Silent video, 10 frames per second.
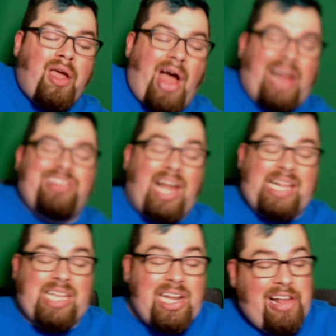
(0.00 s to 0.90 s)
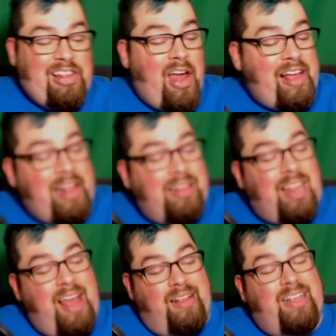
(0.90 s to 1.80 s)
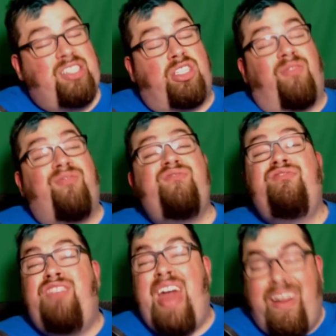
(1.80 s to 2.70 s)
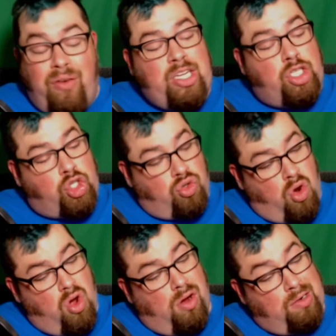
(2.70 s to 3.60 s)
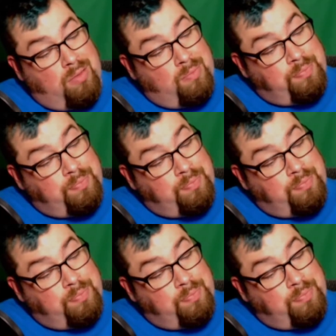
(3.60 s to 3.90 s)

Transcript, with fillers: I I think I like it. That is some very strong